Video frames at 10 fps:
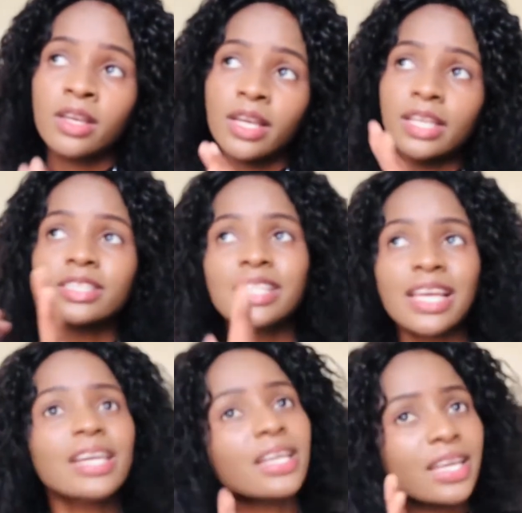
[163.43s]
it's
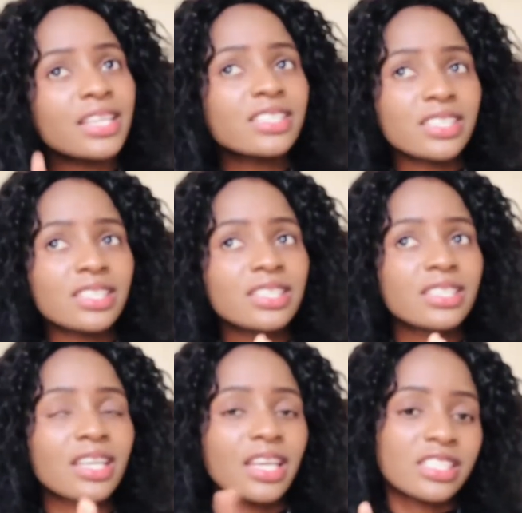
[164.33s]
like a cash in,
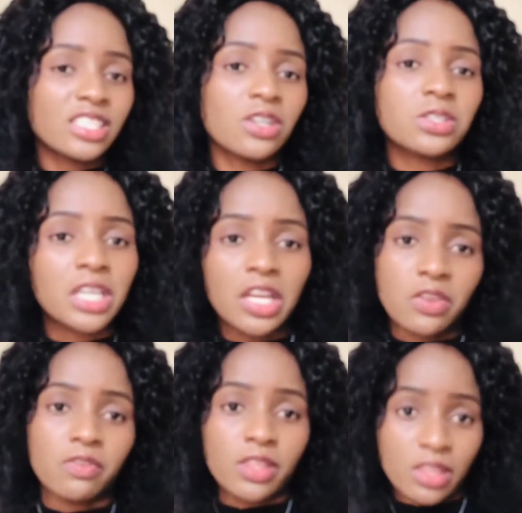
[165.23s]
cash out kind
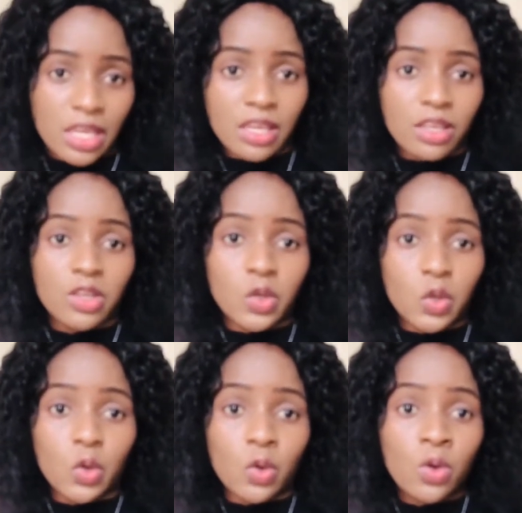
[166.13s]
of a thing, you
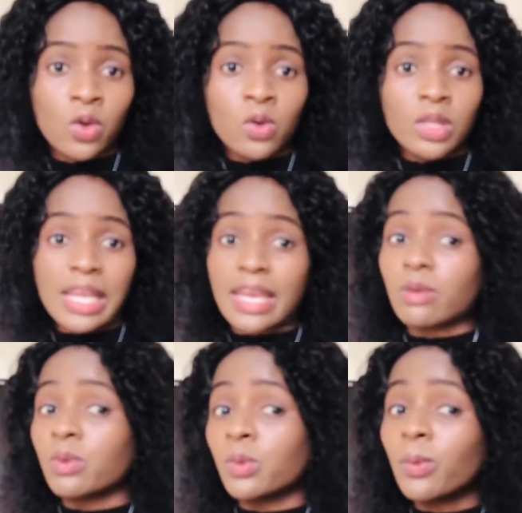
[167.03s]
know.
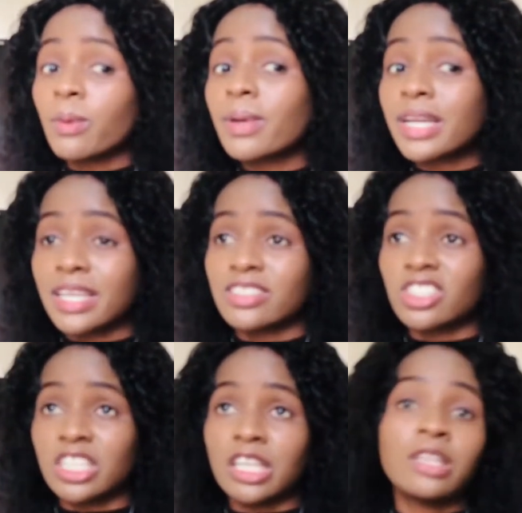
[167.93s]
Like when we were
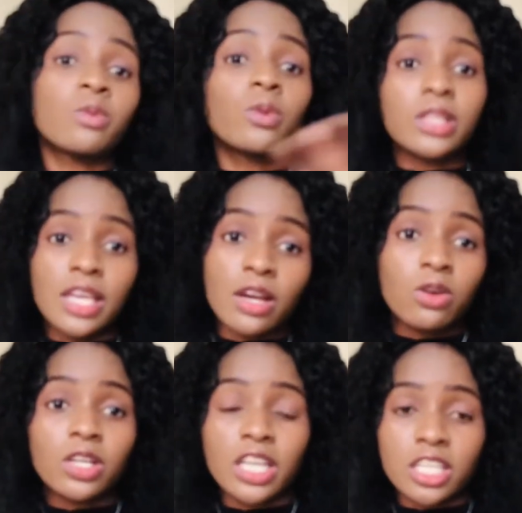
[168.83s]
cashing in with
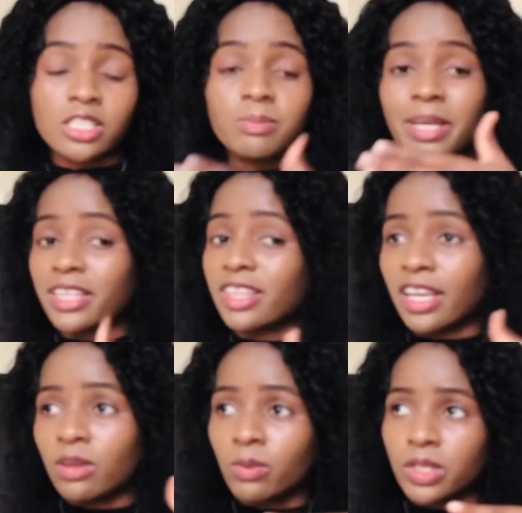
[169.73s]
Echo Cash back
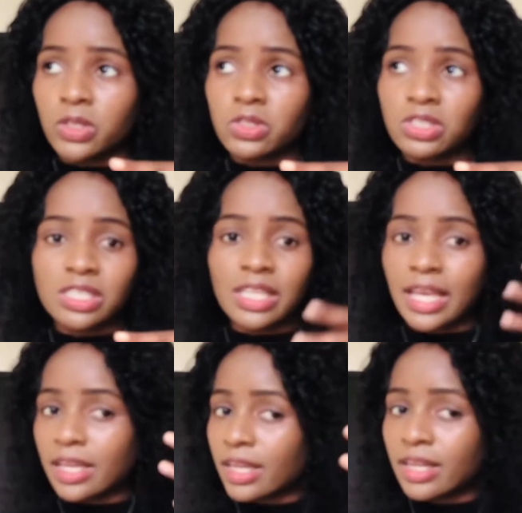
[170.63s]
then, we used
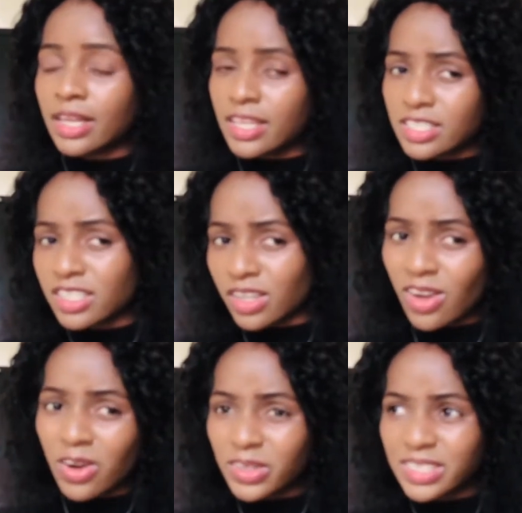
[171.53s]
like an agent
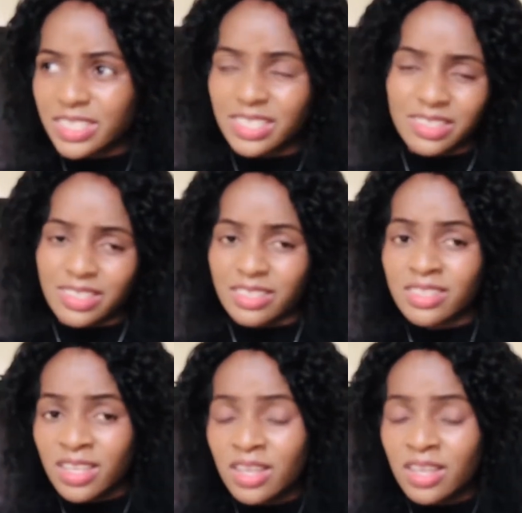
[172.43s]
code, is it,